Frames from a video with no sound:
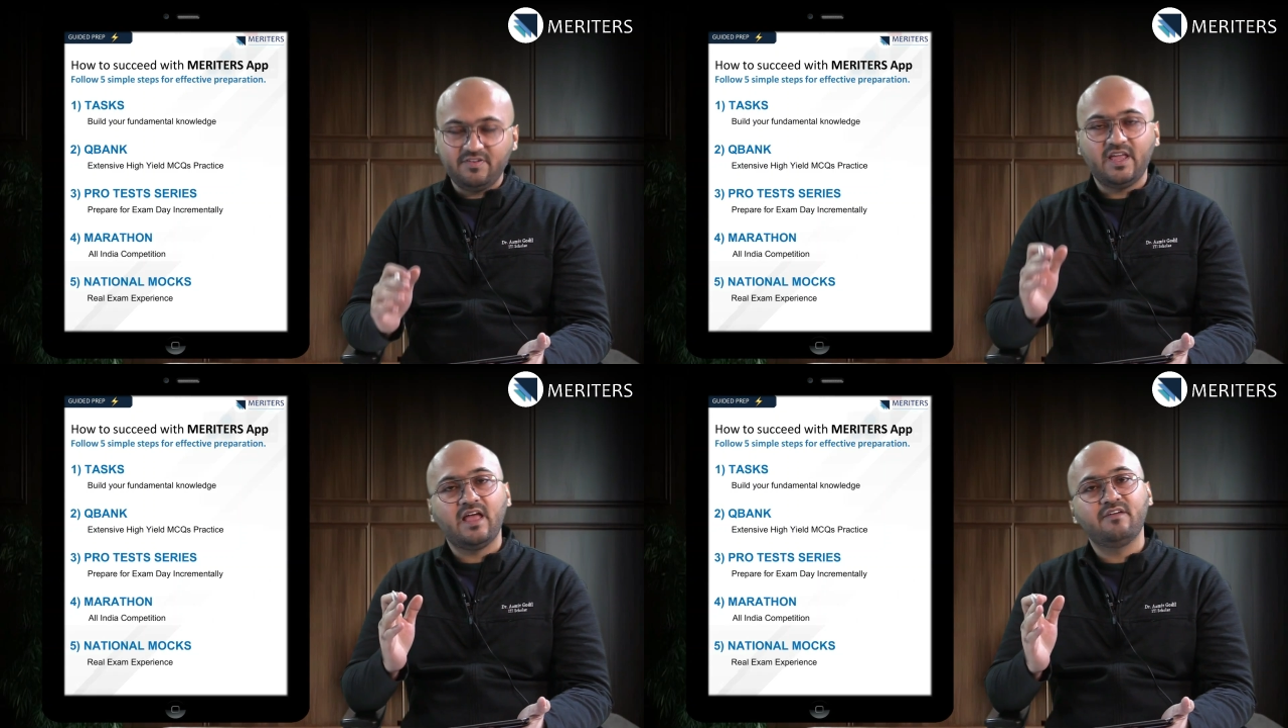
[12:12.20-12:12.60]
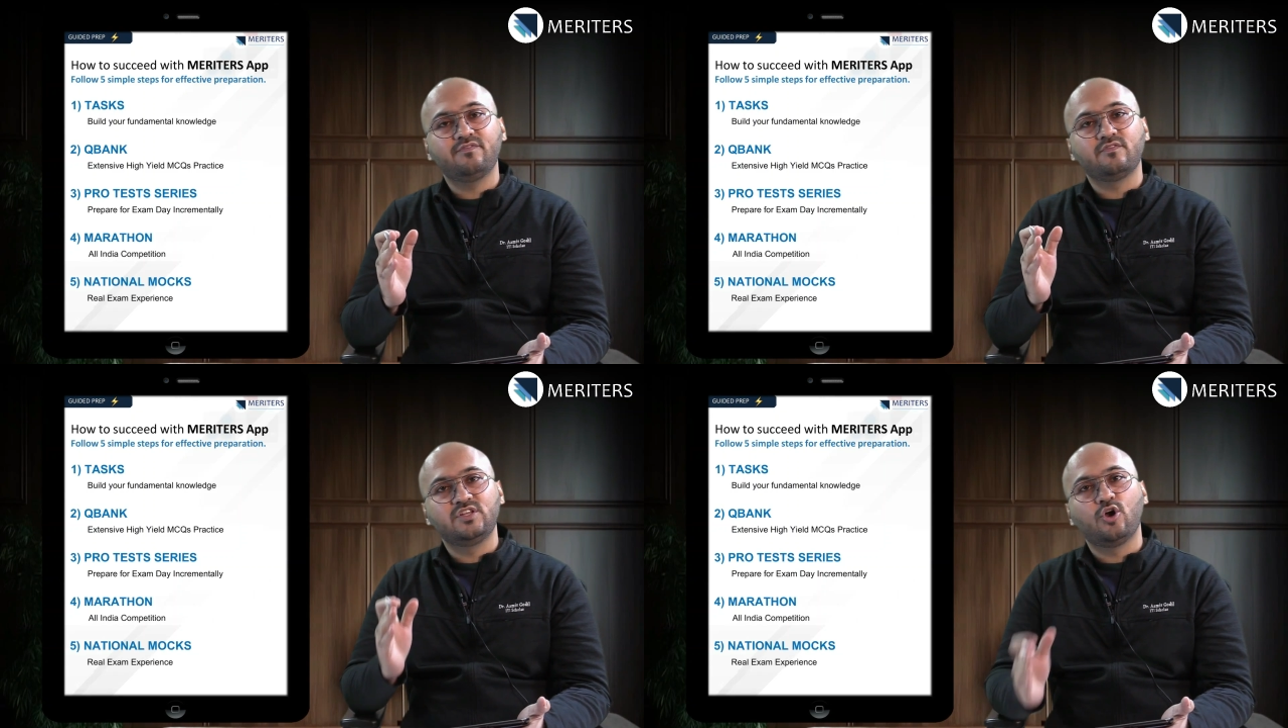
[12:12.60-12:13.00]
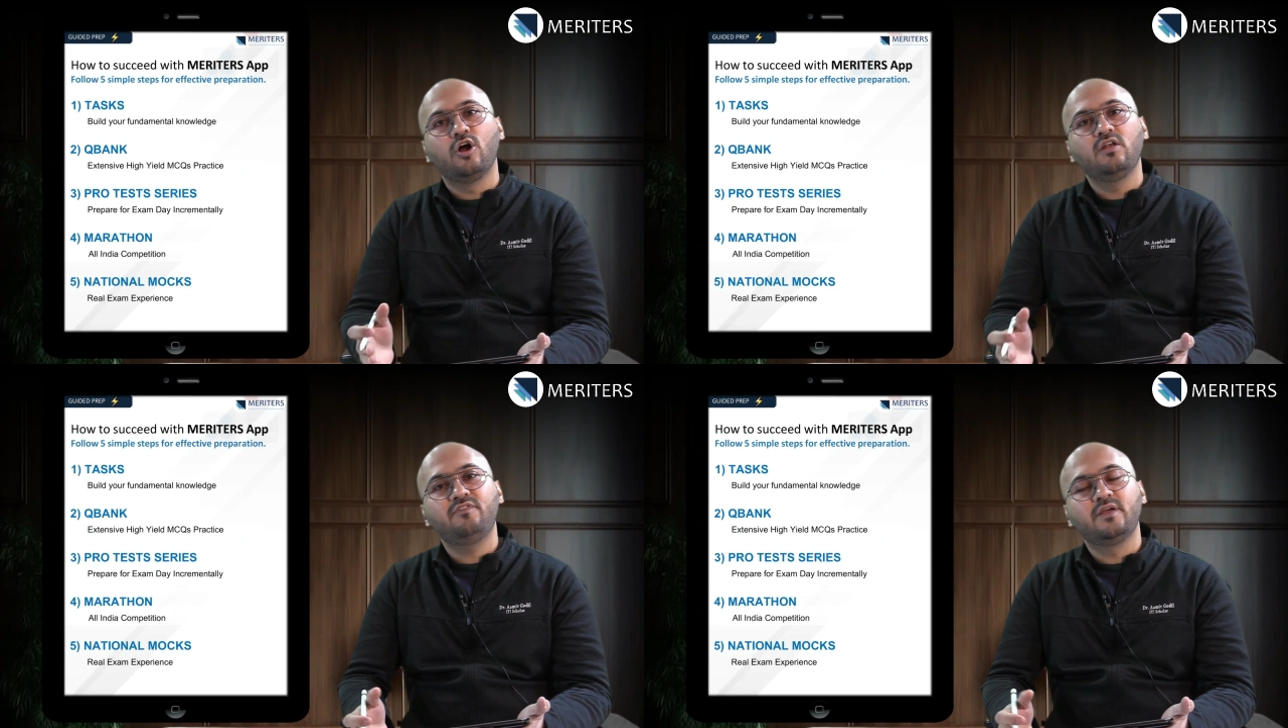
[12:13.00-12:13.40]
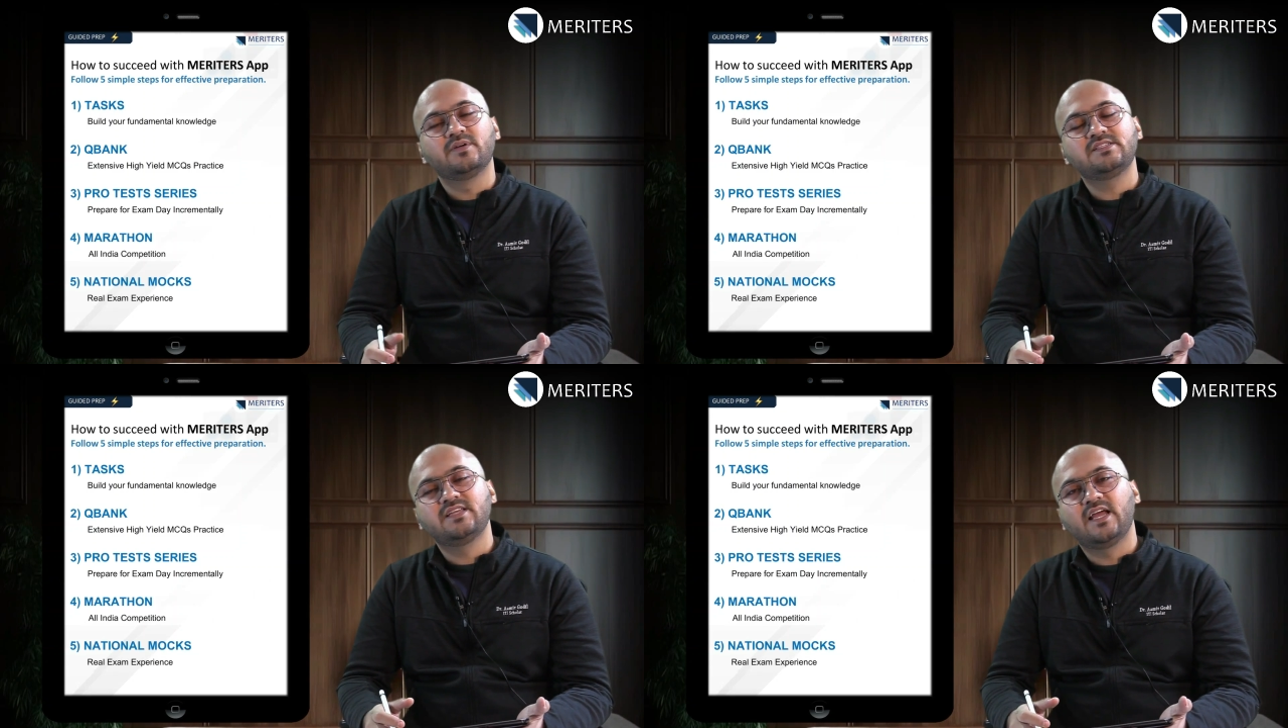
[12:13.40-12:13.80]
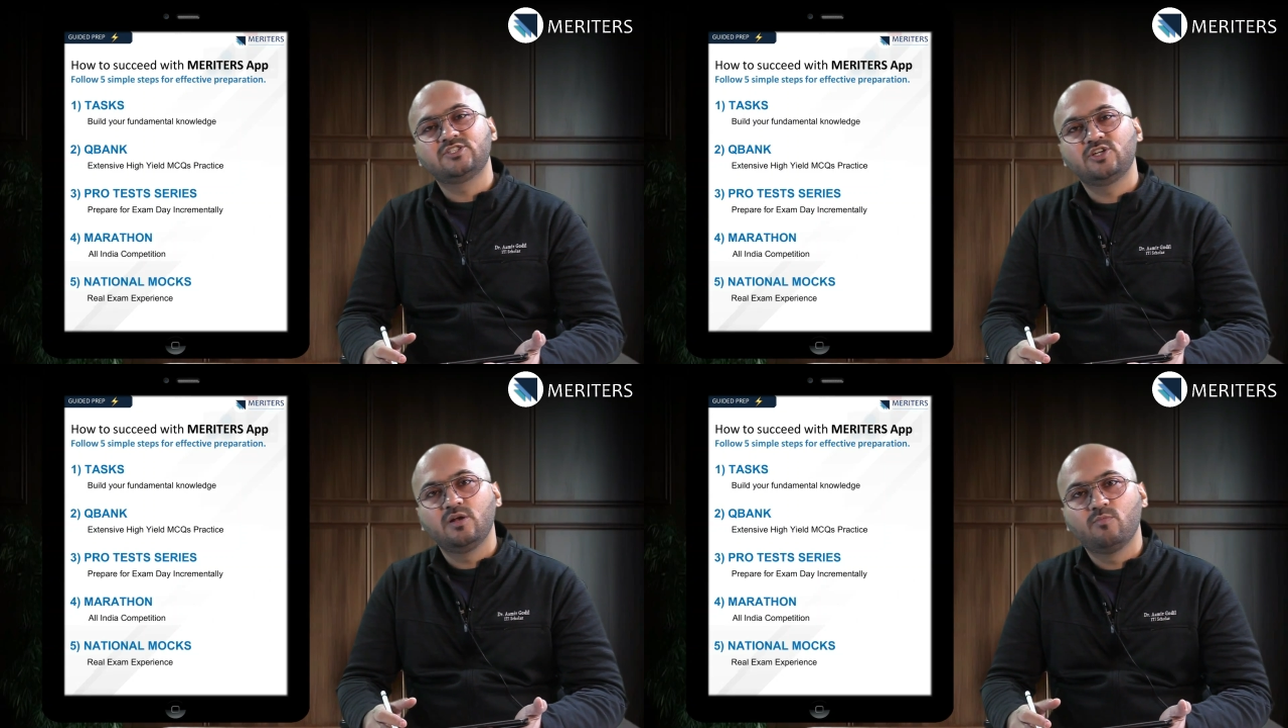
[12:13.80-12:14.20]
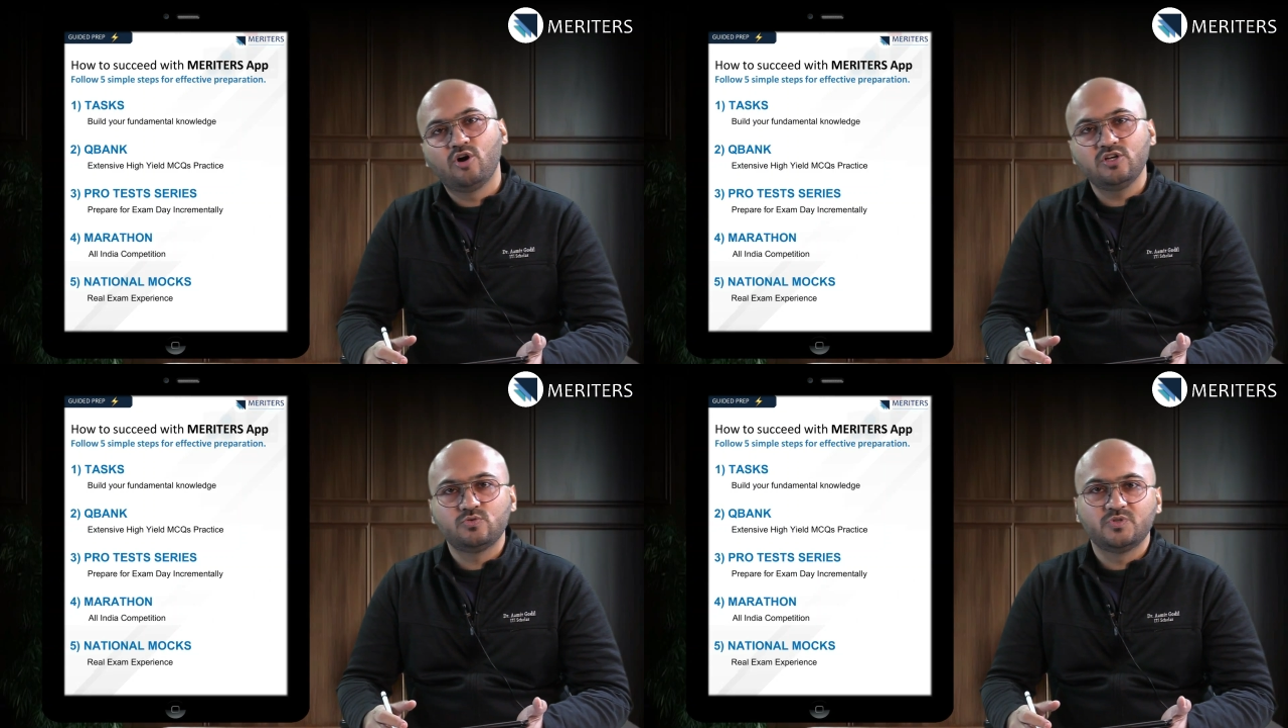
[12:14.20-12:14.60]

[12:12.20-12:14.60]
we have the all famous national mocks,